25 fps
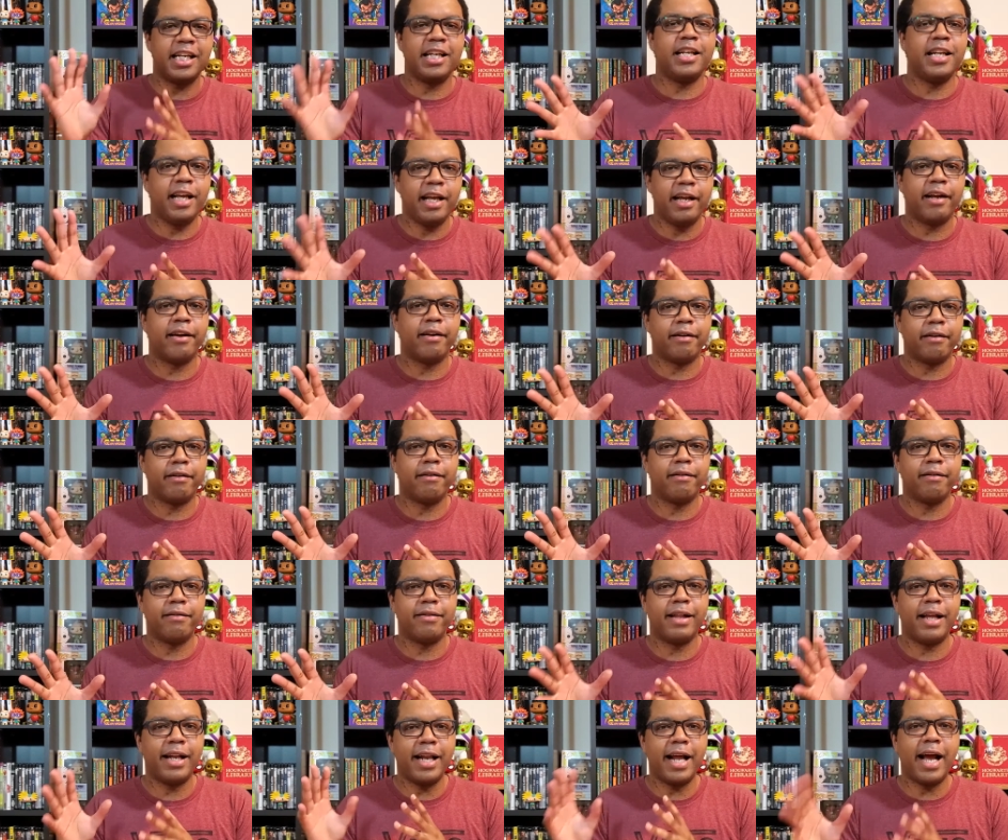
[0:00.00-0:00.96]
in
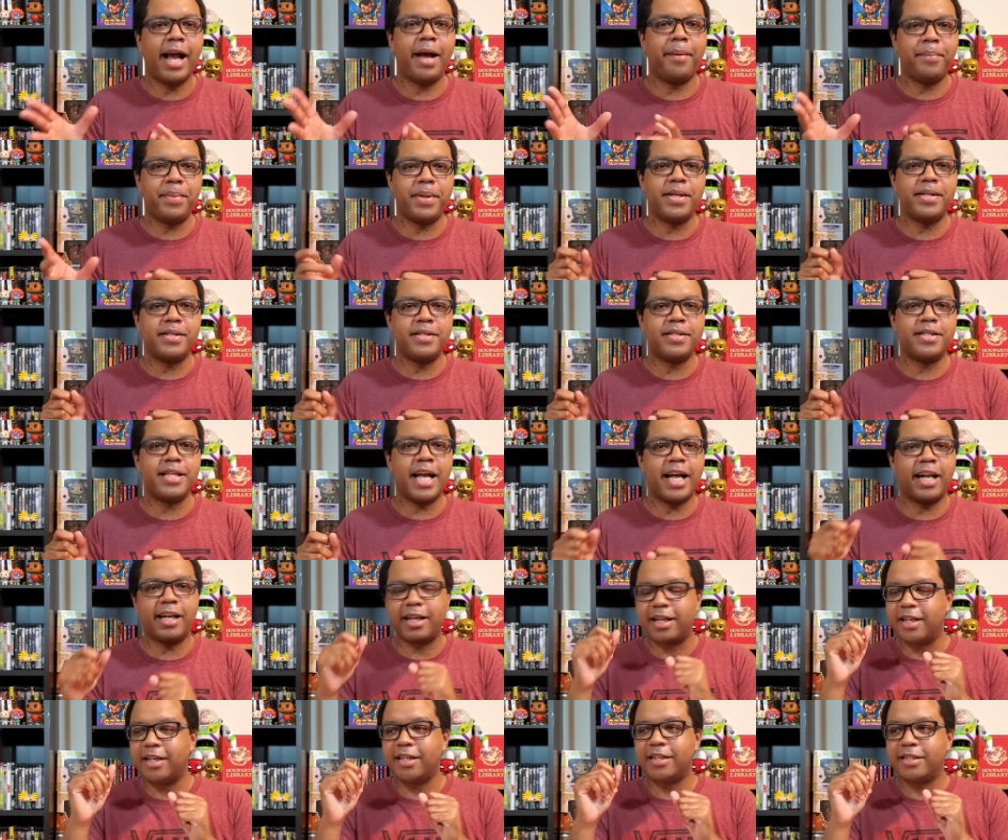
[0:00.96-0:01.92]
here that happens
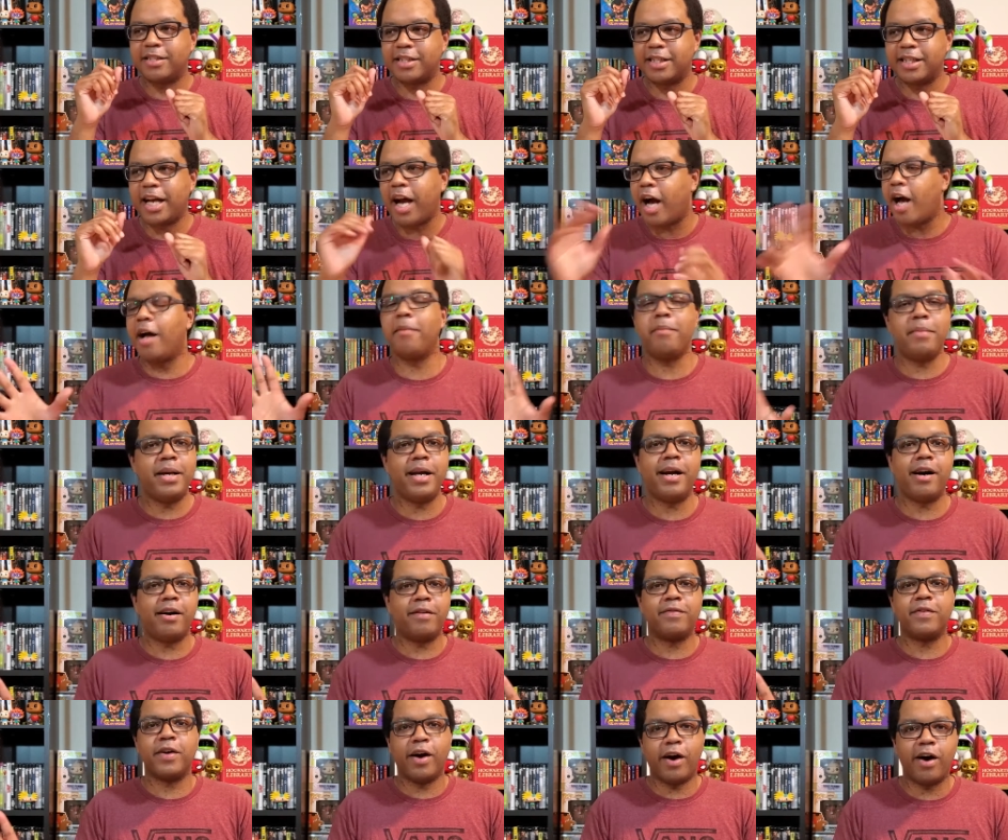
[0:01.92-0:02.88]
that caught me
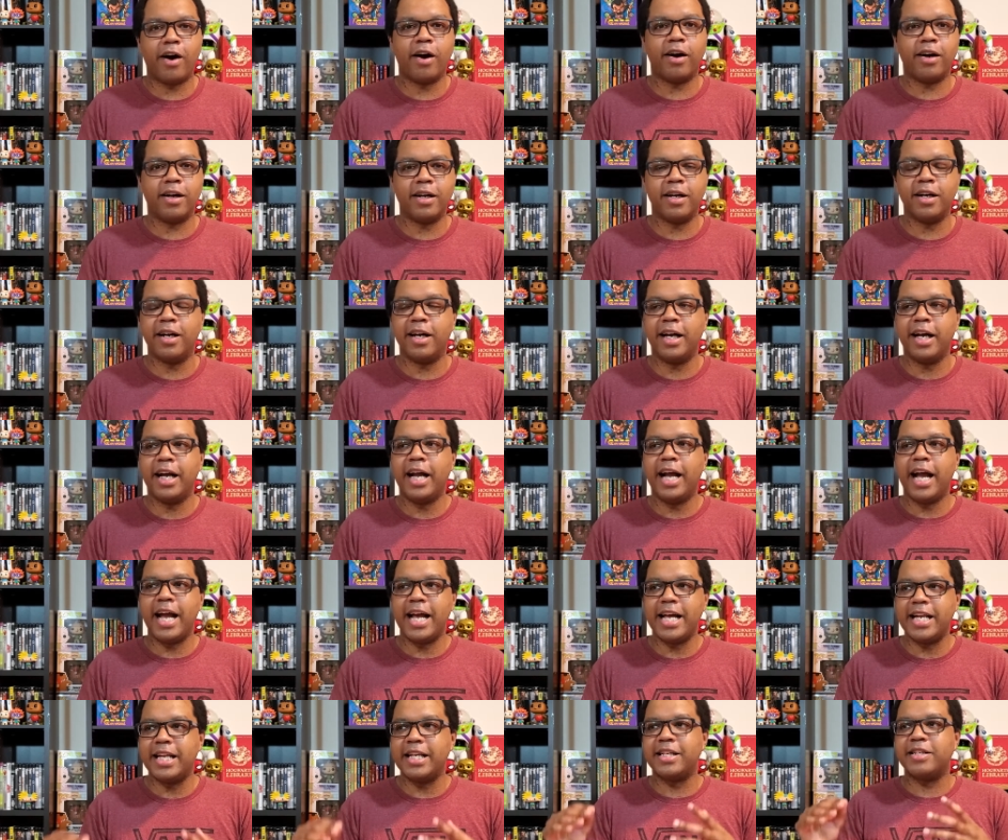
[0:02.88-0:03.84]
off guard
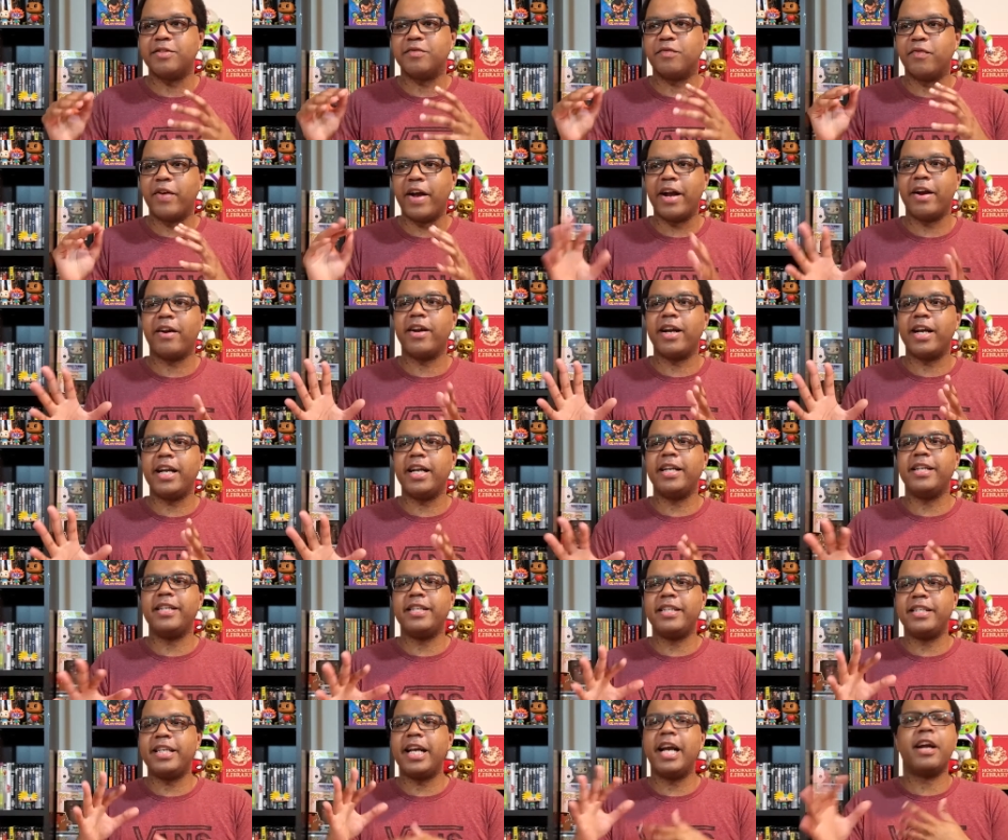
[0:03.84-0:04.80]
and is
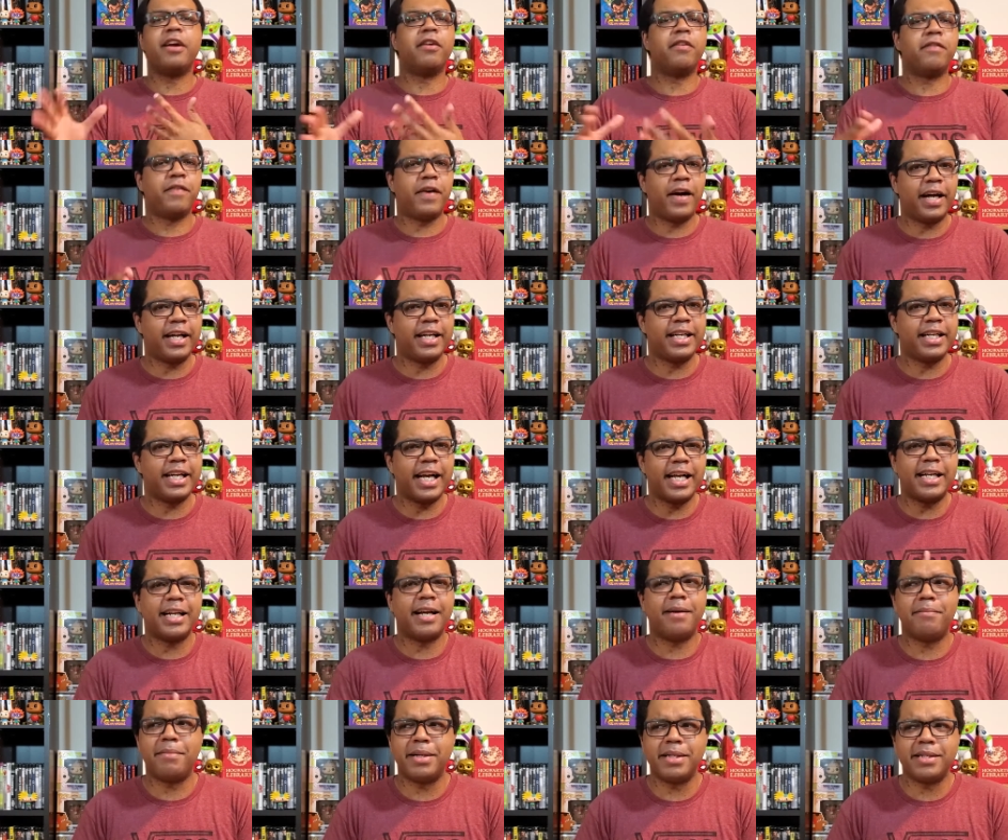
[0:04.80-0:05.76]
very terrifying and
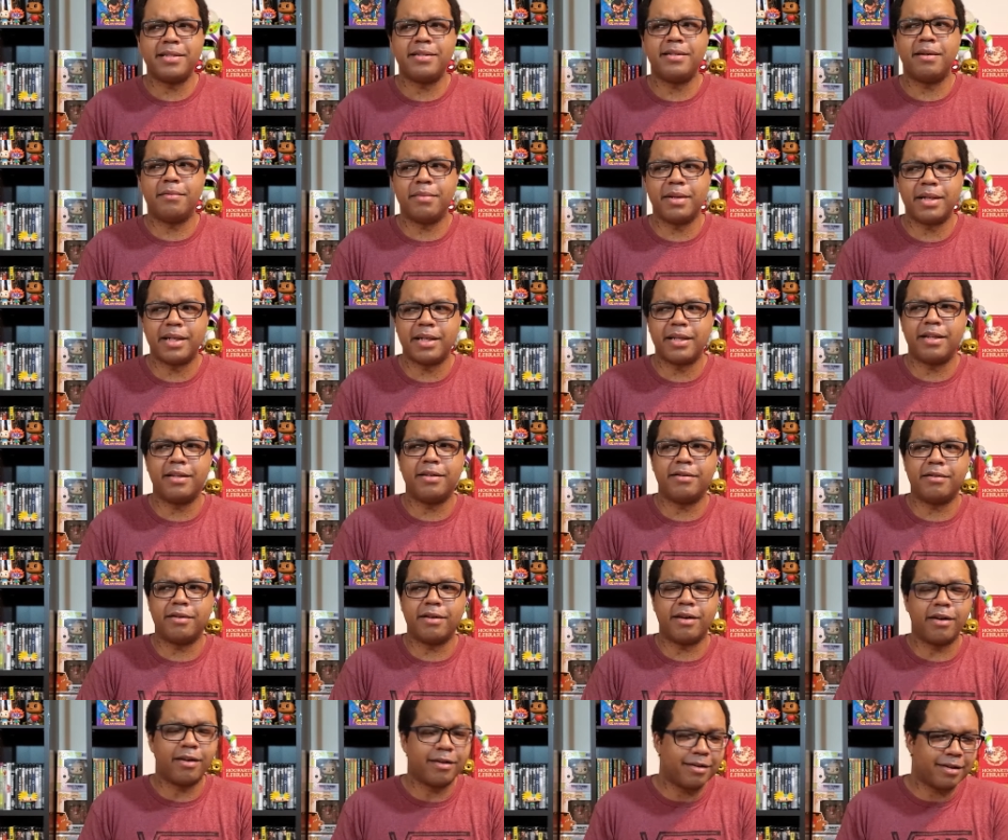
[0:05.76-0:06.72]
kind of got my stomach a
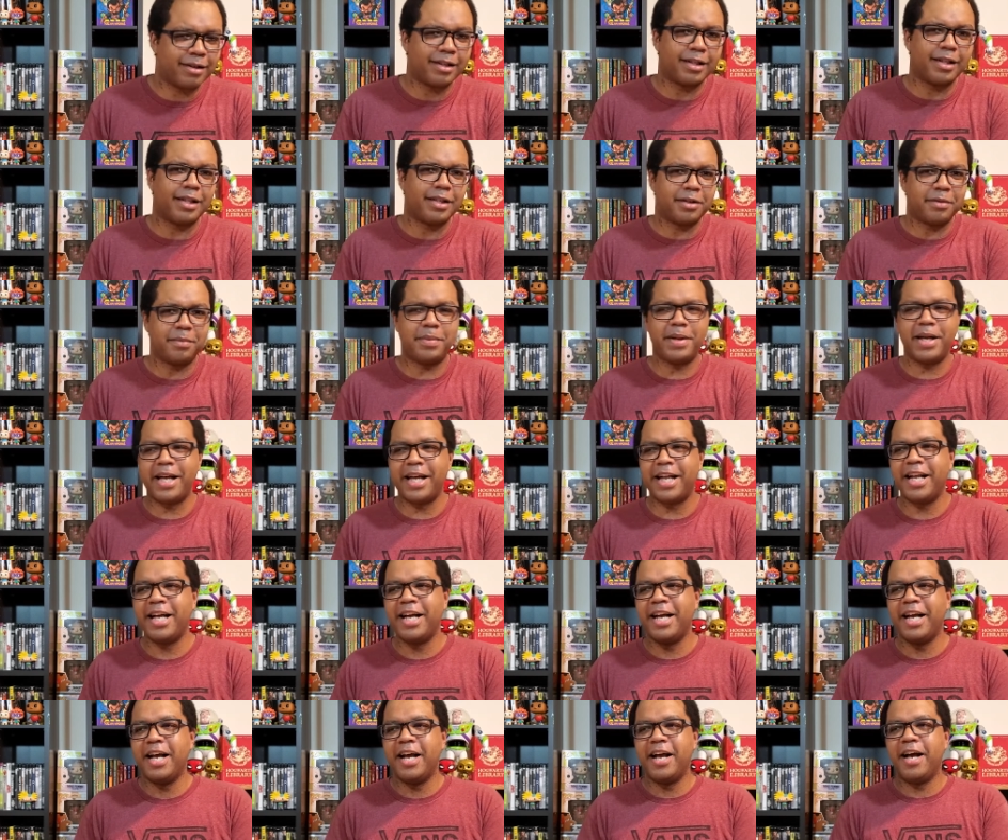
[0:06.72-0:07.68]
little hurt a little bit.
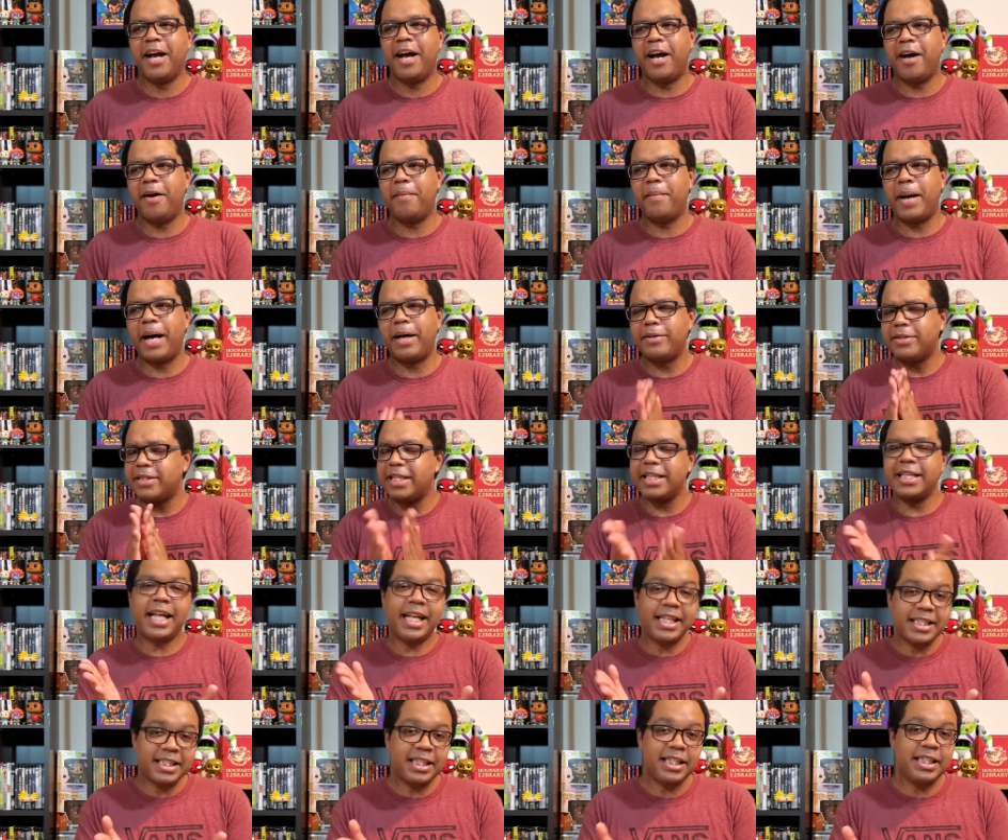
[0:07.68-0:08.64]
I'll say
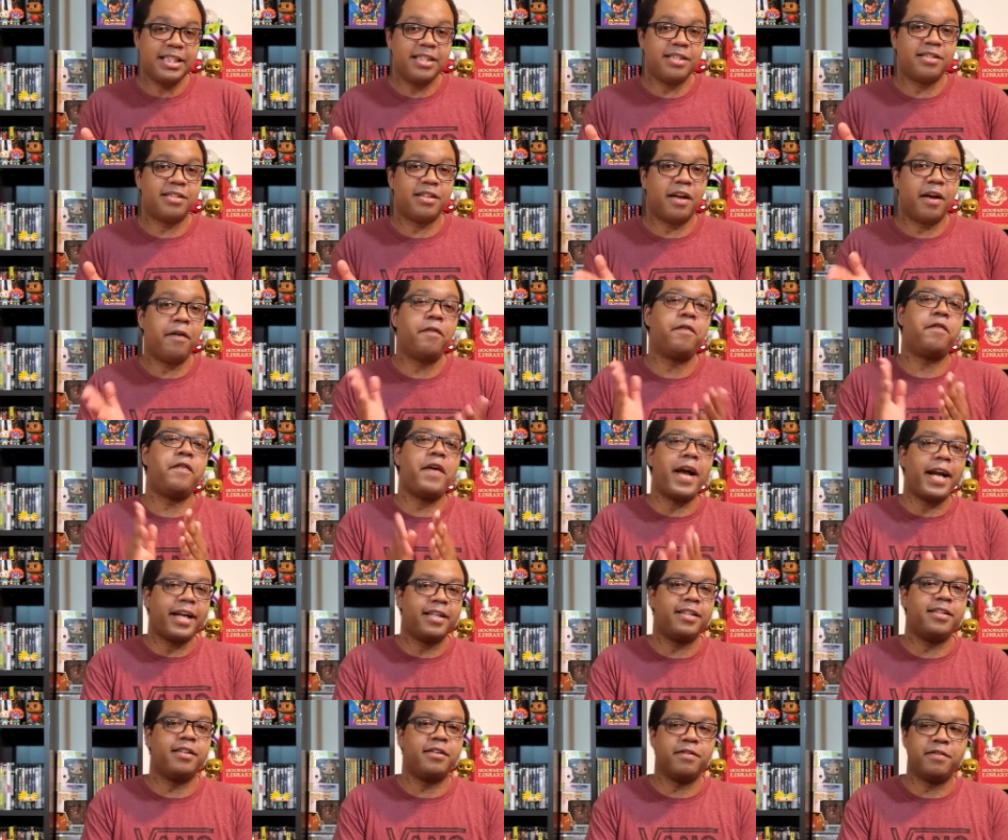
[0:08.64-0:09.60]
that scene's
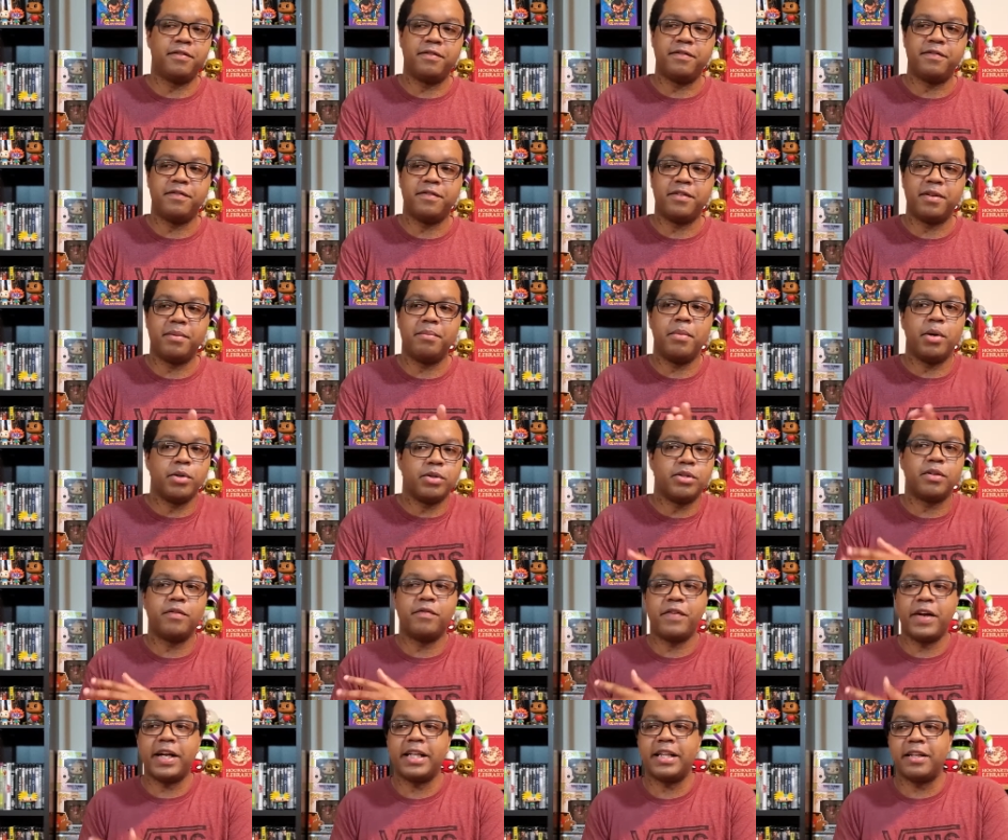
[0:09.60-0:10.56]
effective, the most
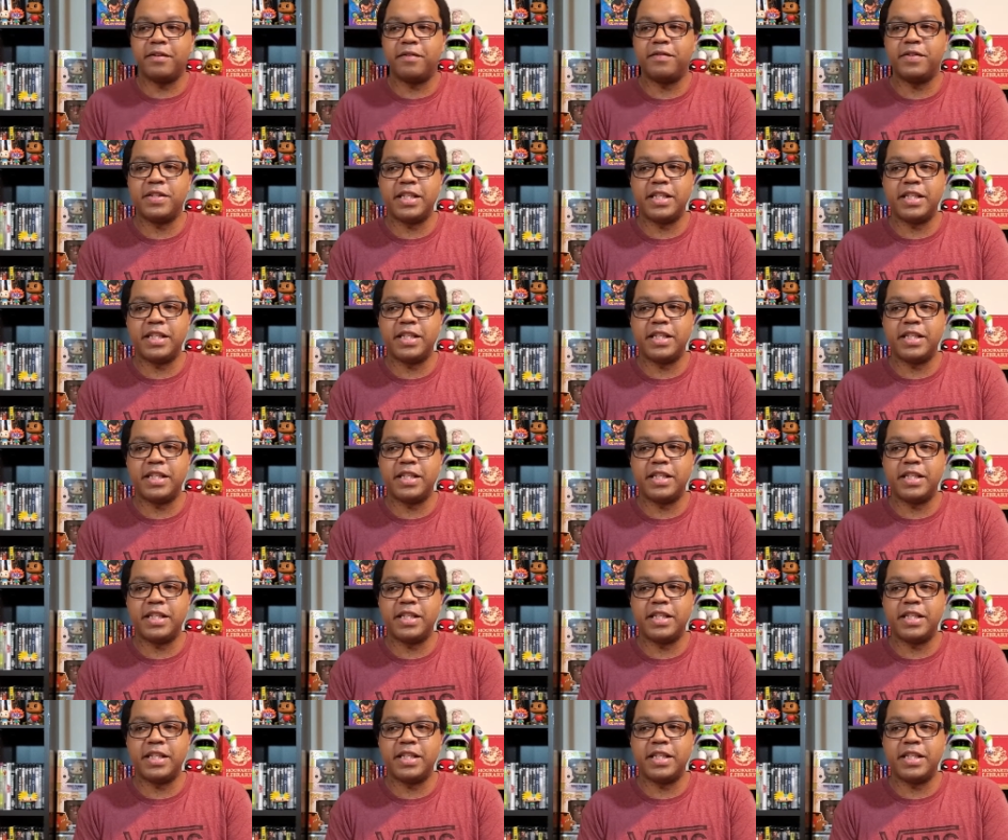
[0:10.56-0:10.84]
effective